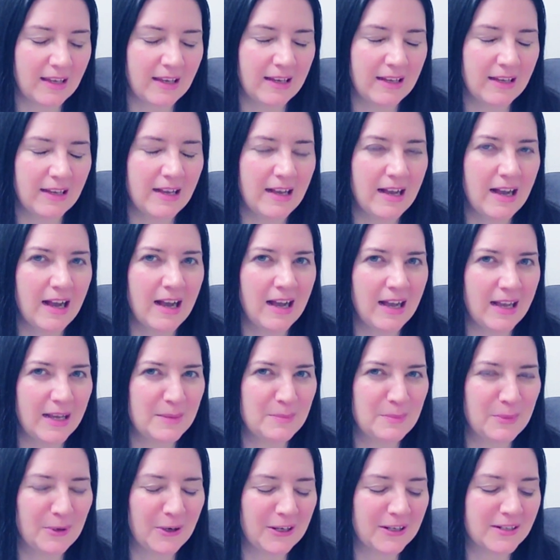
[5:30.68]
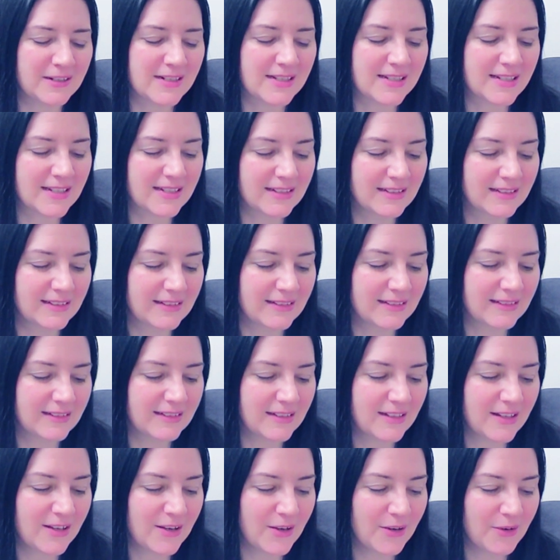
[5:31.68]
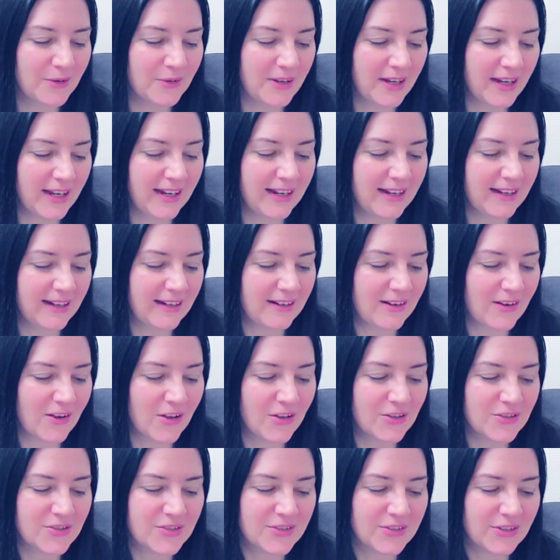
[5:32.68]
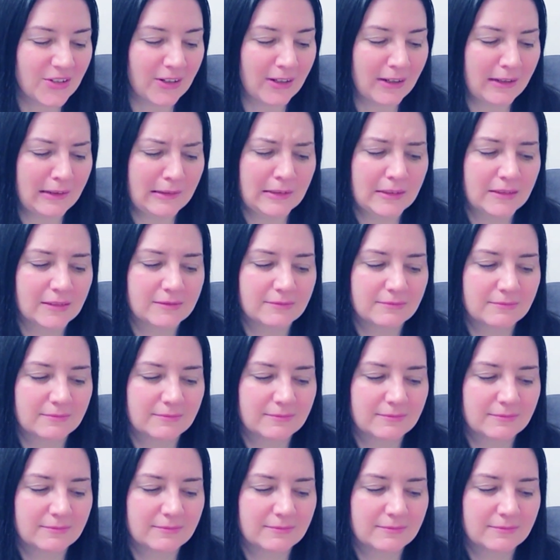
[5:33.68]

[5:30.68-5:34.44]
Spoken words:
A I part. Okay, Ulster.